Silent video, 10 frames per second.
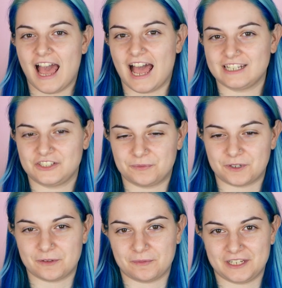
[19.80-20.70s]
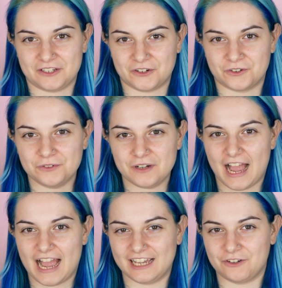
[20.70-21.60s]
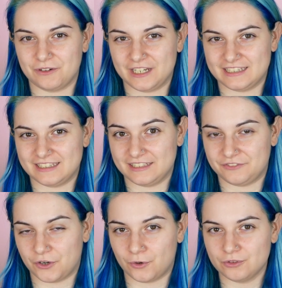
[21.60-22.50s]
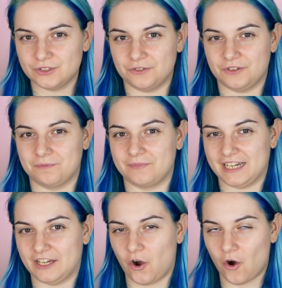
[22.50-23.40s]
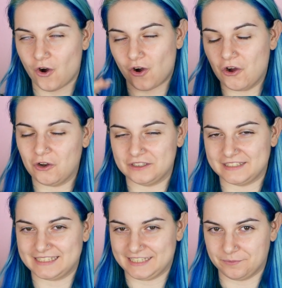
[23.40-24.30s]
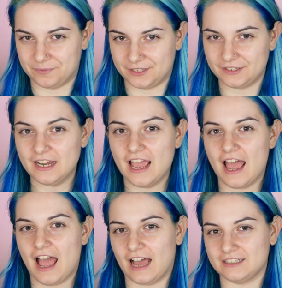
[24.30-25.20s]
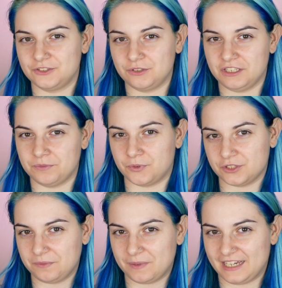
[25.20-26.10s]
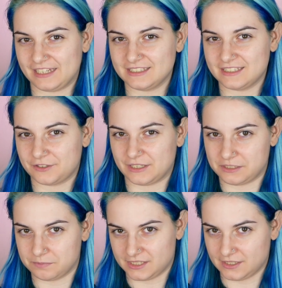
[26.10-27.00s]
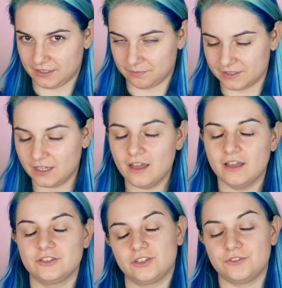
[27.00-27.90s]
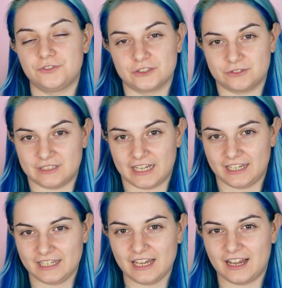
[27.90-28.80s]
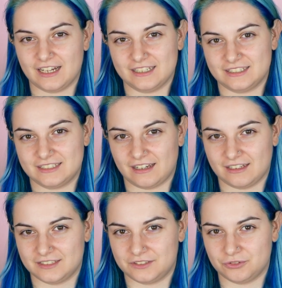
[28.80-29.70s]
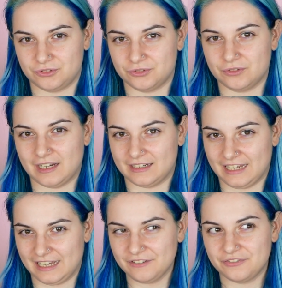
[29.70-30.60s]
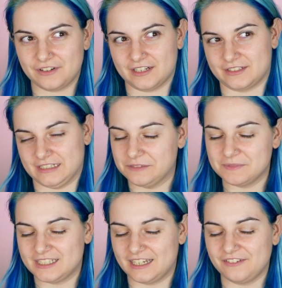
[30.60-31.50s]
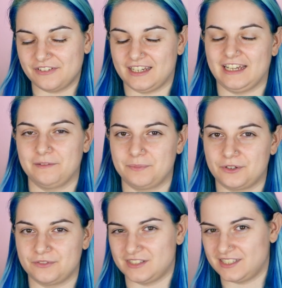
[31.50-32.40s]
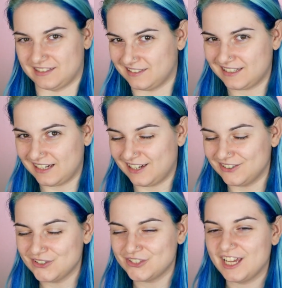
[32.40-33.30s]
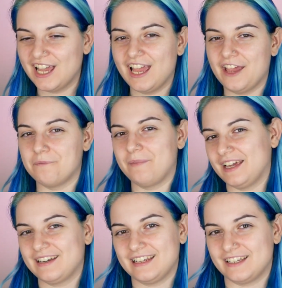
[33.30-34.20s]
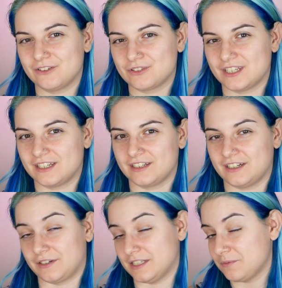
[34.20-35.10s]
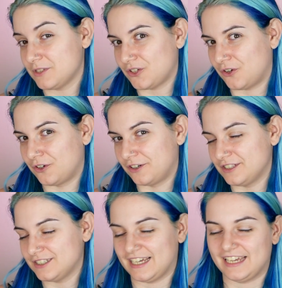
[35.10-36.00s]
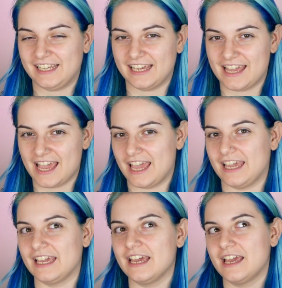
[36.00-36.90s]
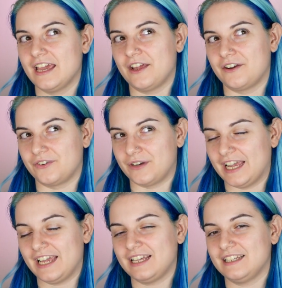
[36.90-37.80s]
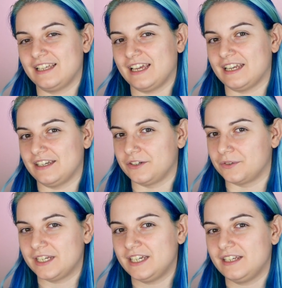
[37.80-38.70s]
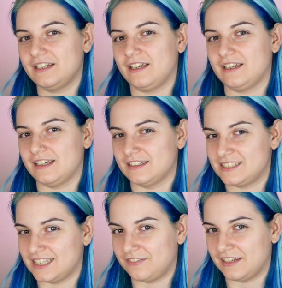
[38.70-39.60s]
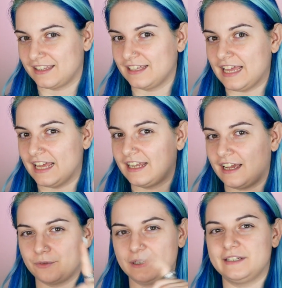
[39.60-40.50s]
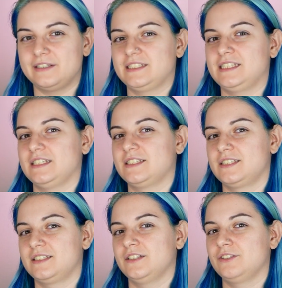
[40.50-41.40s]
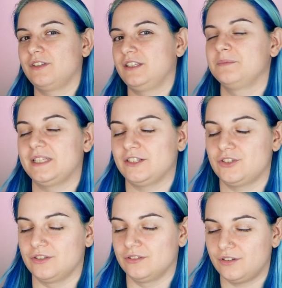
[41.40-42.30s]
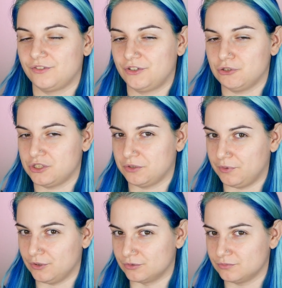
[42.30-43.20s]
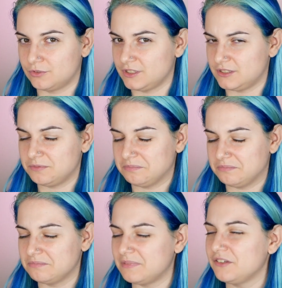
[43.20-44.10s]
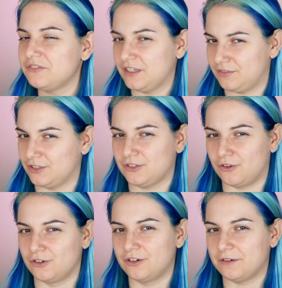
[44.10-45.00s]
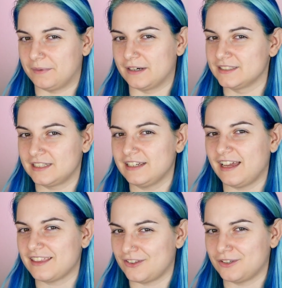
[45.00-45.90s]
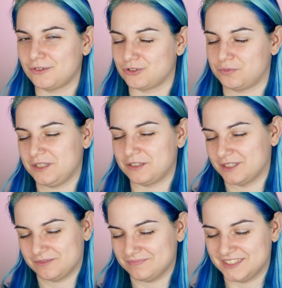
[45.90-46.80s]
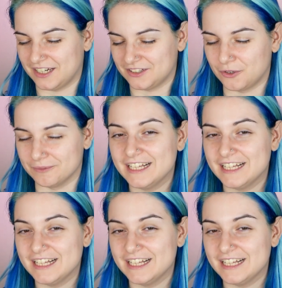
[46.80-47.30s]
As you probably know, I will devote my whole December at doing body paints Christmas themed. So for today, I decided to do an elf, a Christmas elf, a helper of a Santa Claus, mainly using Christmas colors, aka red and green and stuff like that, and I will resist to the temptation of using blue, which is my favorite color apparently. I thought it was pink, but yeah, no.